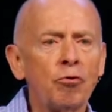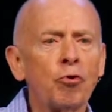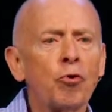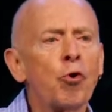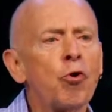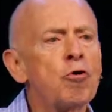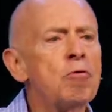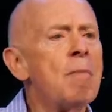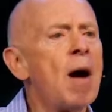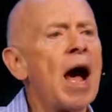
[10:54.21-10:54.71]

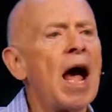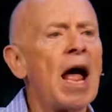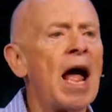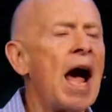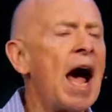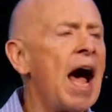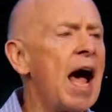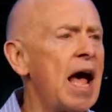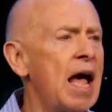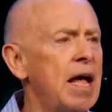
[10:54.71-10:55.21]
through
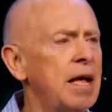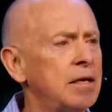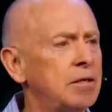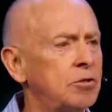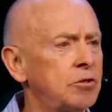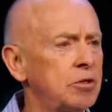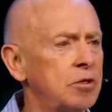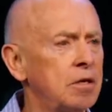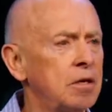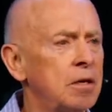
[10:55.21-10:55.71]
my
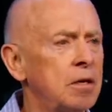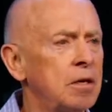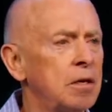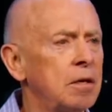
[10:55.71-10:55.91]
eyes.